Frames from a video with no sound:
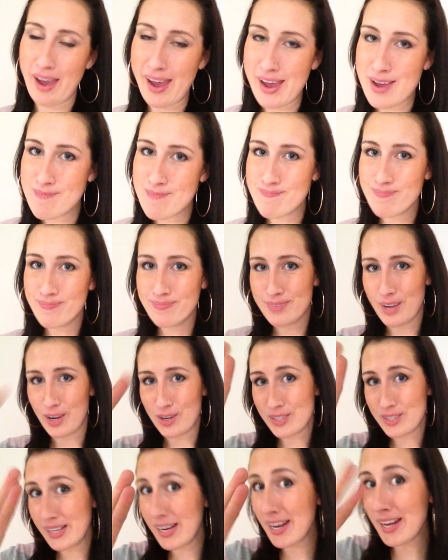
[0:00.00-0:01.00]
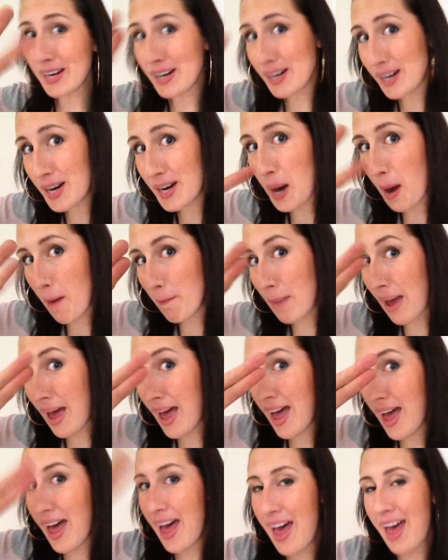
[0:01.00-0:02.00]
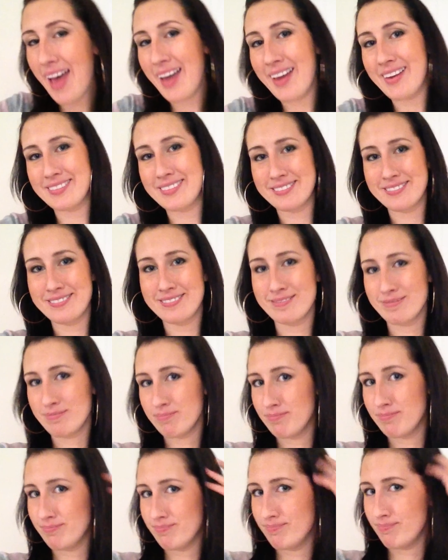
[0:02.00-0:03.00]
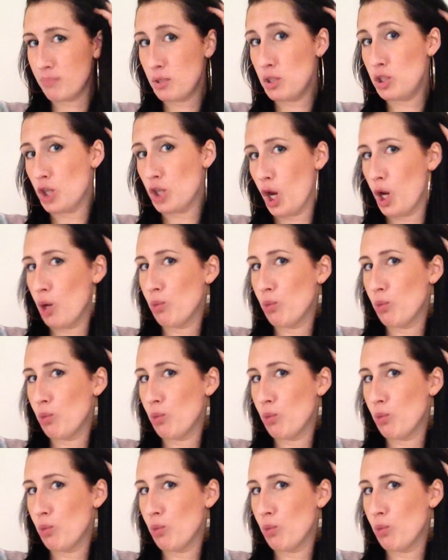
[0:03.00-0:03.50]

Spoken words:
Talk to you later. Bye. Peace out.